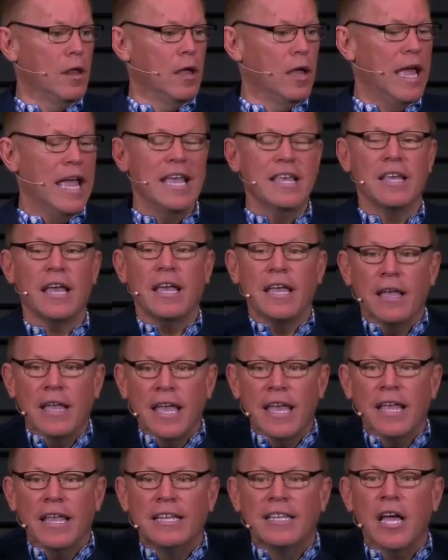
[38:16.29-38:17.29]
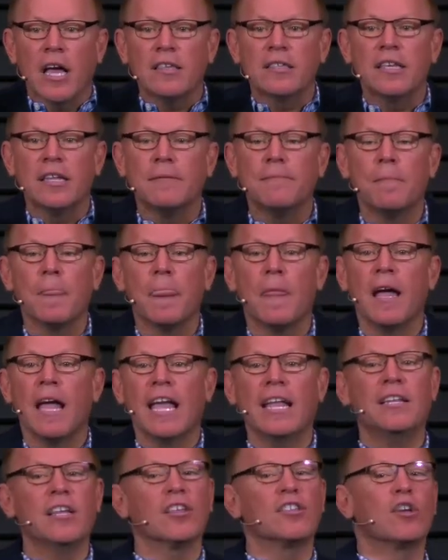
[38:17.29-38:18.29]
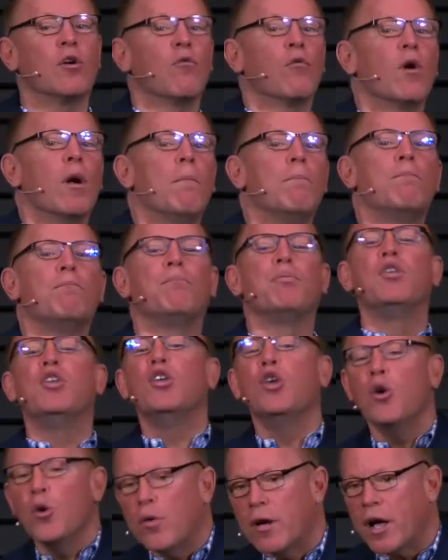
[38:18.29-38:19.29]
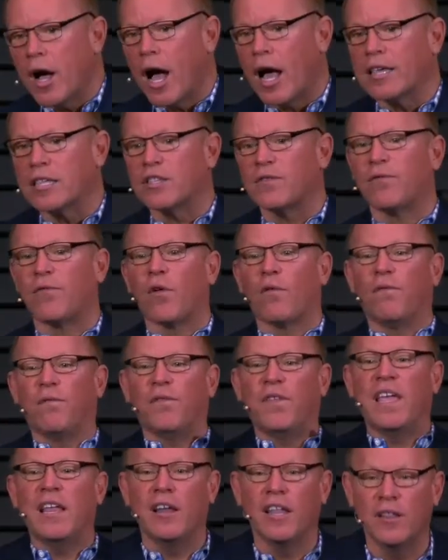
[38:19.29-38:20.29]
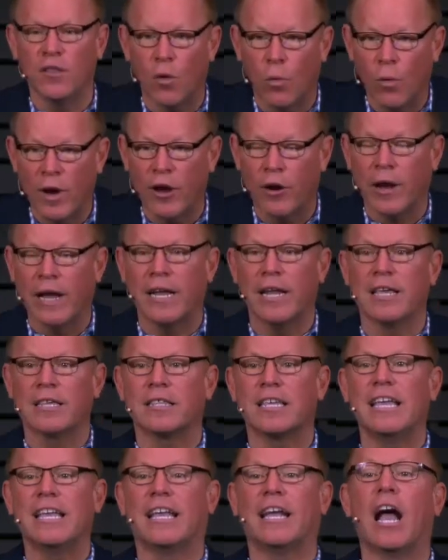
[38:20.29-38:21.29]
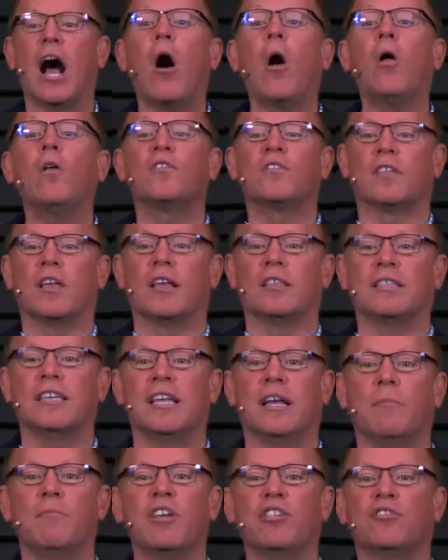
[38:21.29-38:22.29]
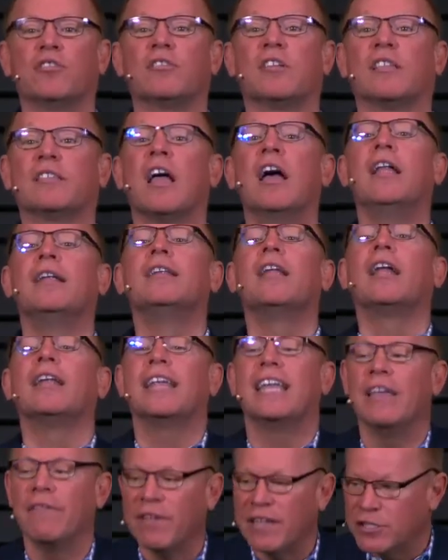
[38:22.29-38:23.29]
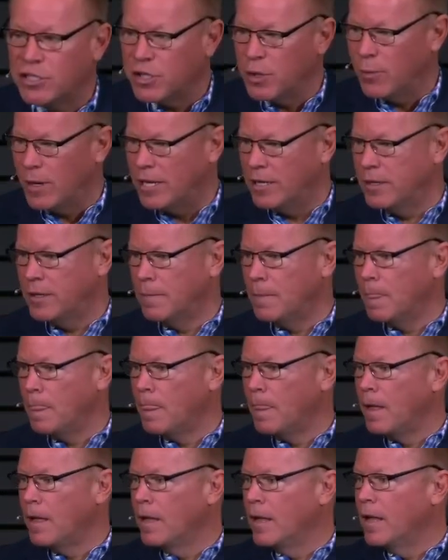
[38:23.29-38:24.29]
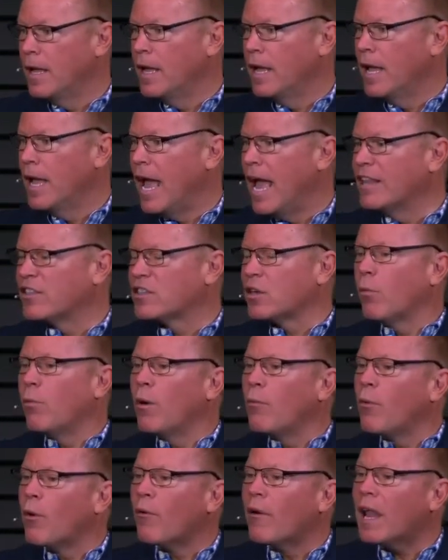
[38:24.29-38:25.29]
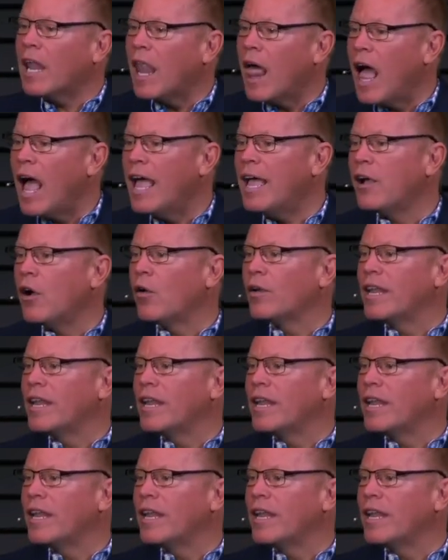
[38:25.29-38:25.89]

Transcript: He, he, he, doesn't, he doesn't rebuke us for feeling the weariness. He calls us, he commissions us not to give in to it. And so when we're relying on